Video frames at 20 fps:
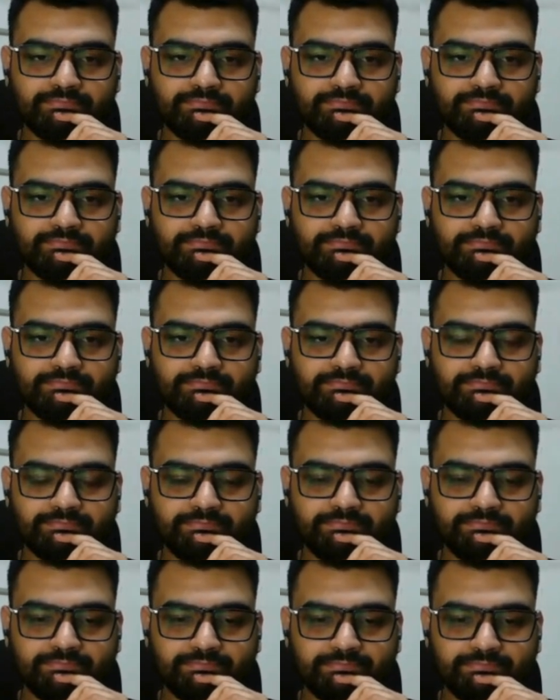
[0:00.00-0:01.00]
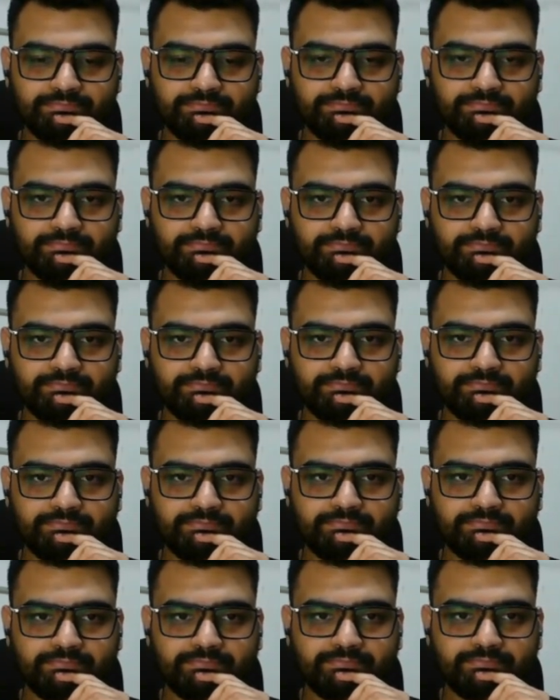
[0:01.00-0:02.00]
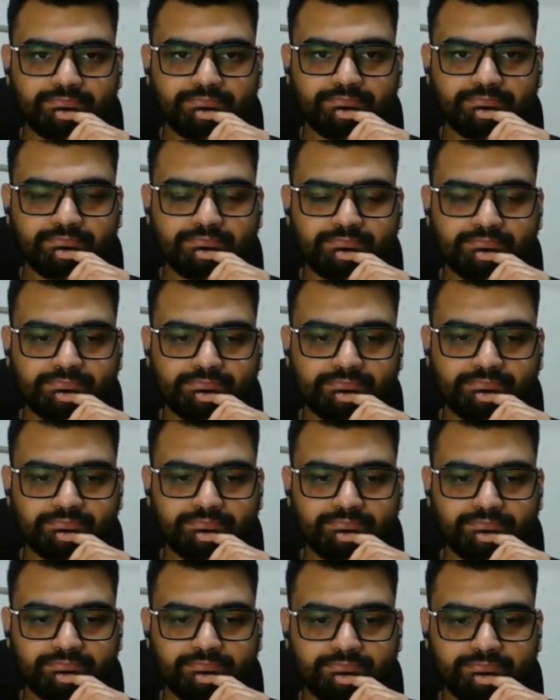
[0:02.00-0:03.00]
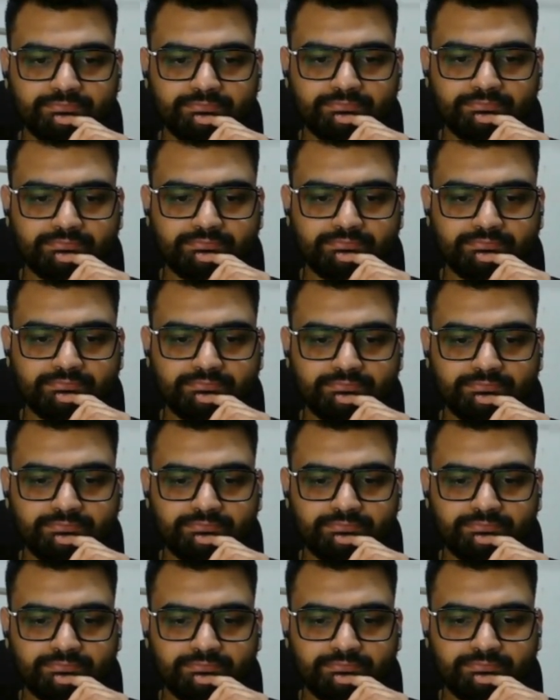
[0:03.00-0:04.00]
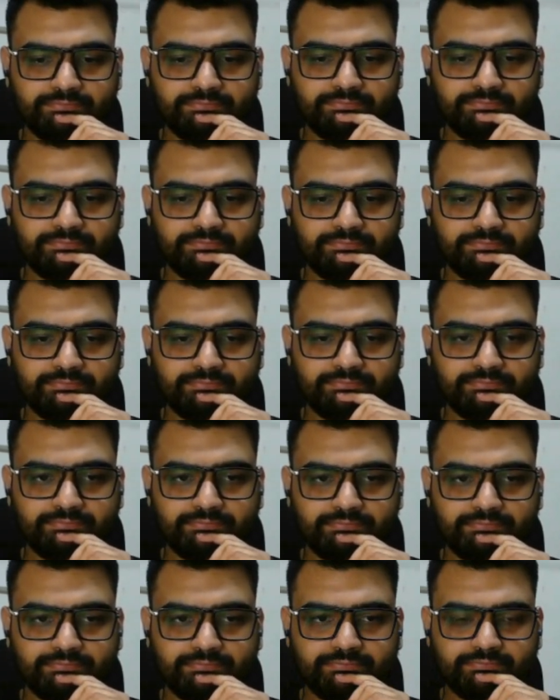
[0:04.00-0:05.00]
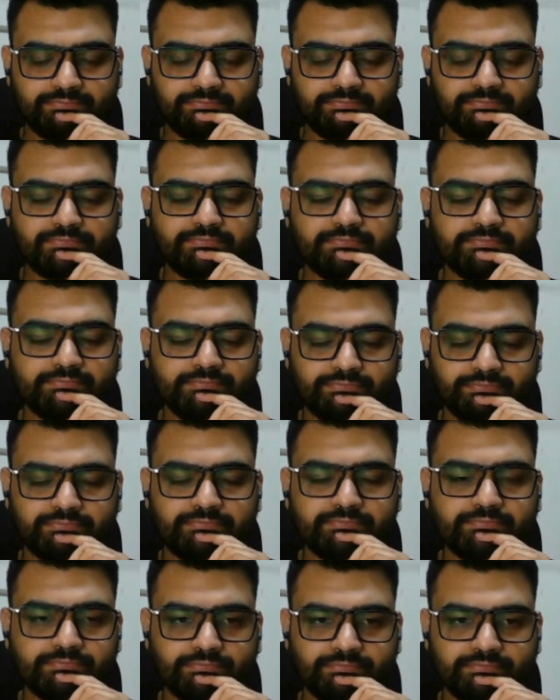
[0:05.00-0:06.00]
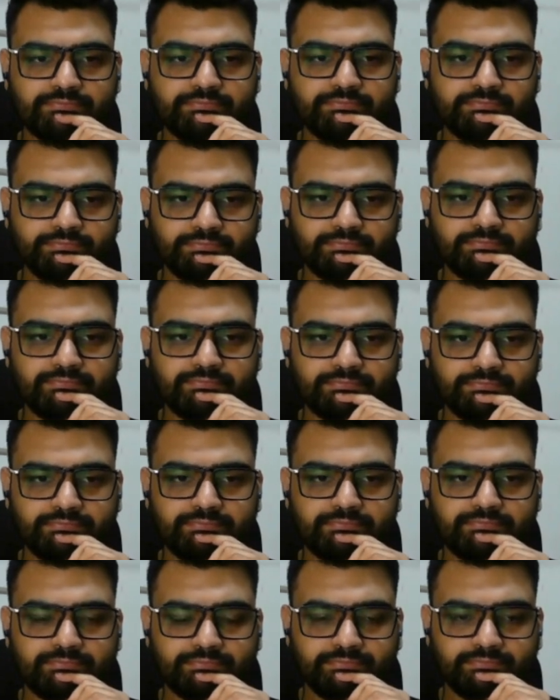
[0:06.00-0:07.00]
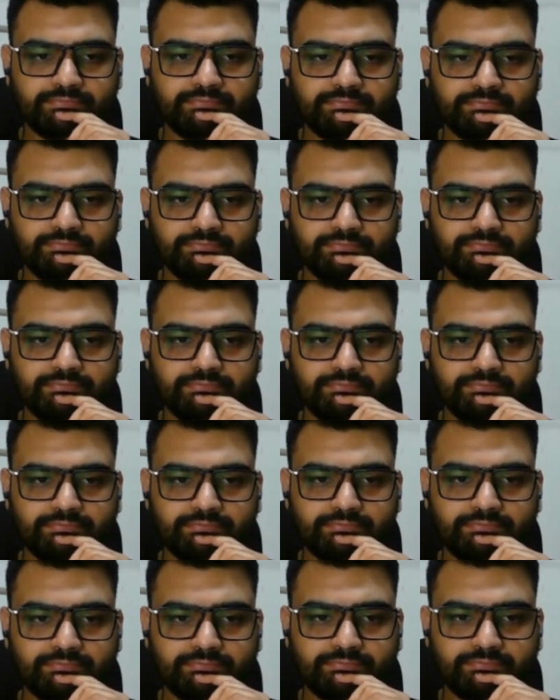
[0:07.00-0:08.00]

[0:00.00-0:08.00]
This person isn't speaking.